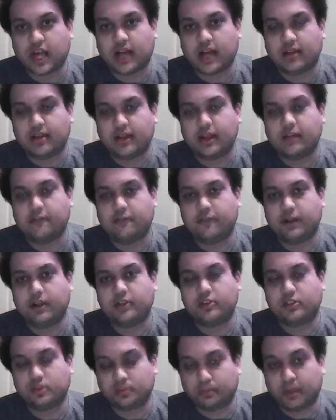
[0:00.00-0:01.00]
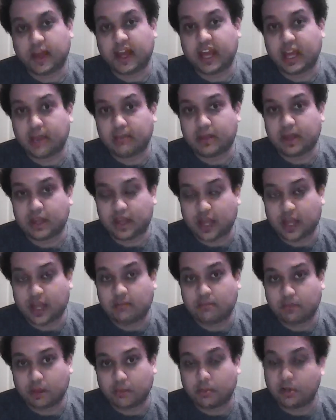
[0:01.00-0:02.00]
Scott, if Miami
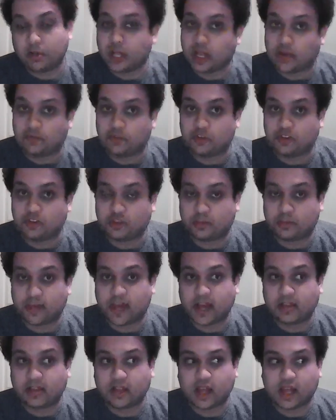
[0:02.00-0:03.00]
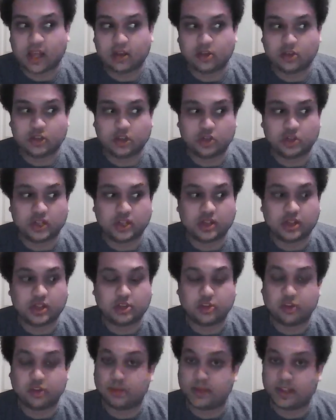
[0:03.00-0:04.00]
had the playoff system back then, do you think
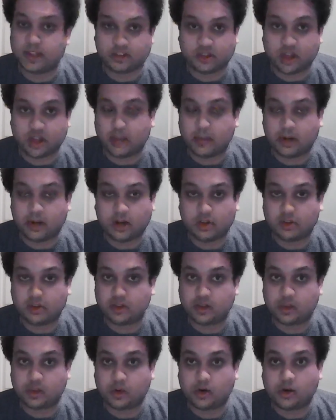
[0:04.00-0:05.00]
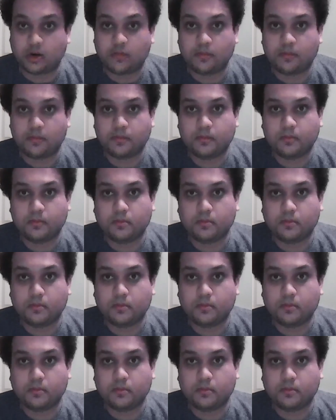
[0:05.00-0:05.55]
they'd still be as dominant as they were?